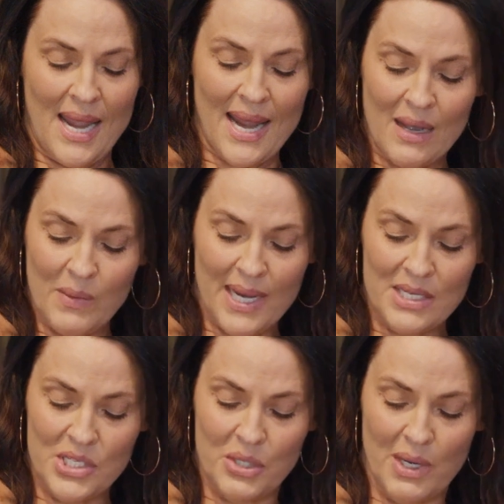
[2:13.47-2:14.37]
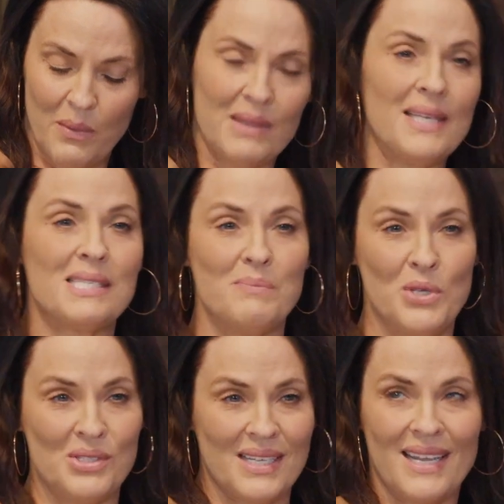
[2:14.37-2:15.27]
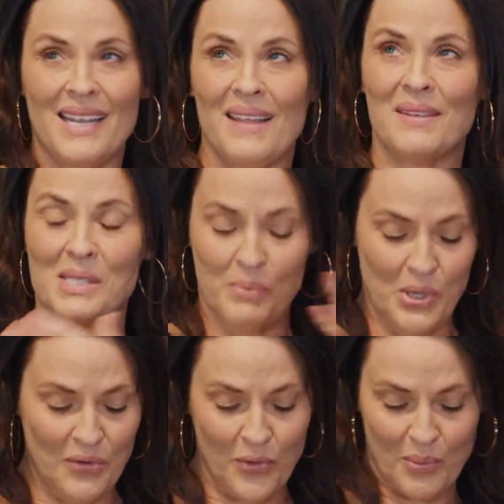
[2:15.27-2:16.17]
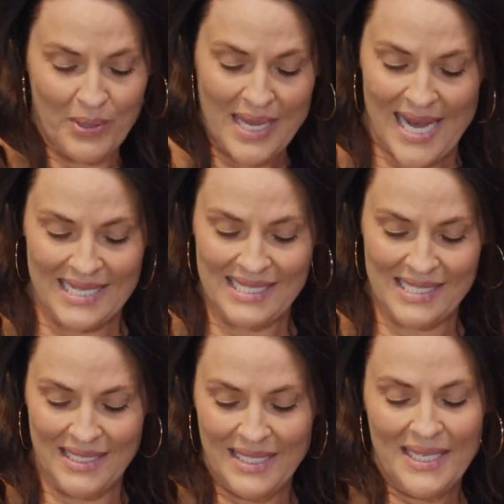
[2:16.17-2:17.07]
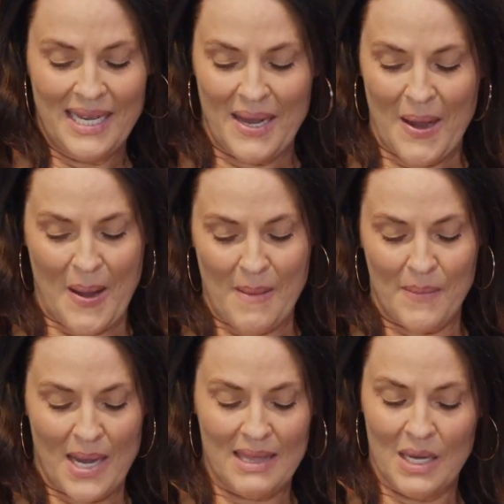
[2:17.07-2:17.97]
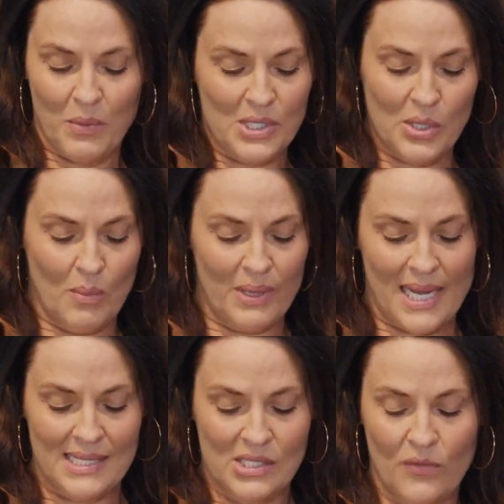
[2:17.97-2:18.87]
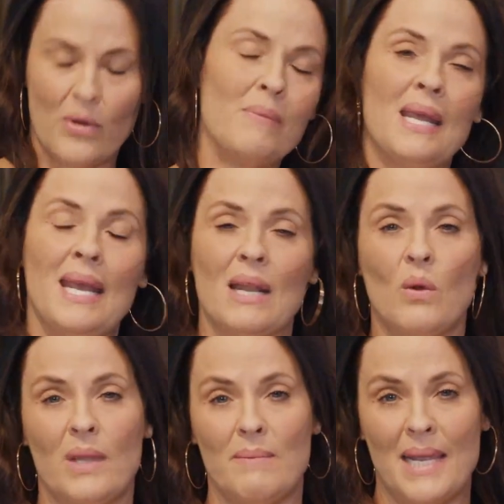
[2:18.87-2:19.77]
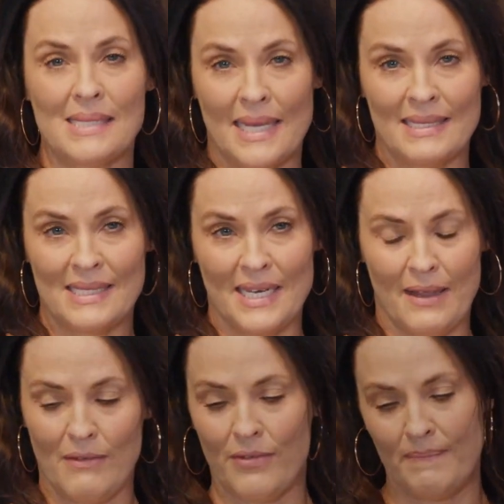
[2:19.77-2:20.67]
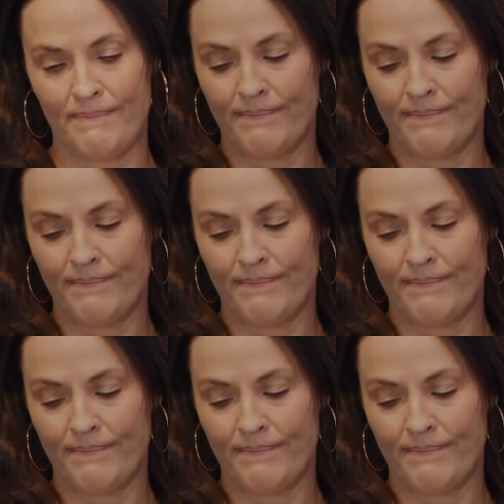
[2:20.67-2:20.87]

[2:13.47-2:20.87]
And we get to do it with this music in this beautiful place. I think we're so blessed. So for me, it only makes sense to give.